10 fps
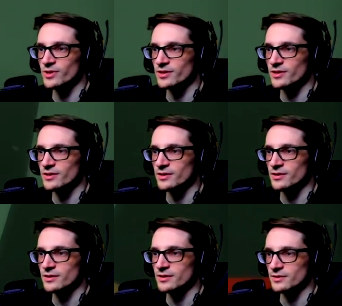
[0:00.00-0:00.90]

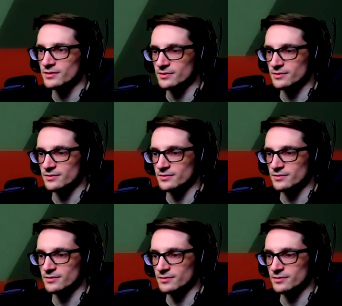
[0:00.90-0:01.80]

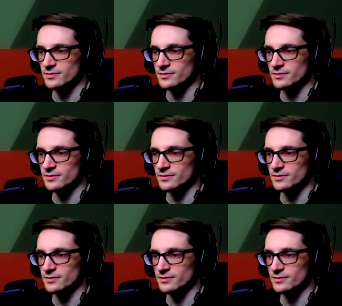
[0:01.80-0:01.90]
Nobody speaks.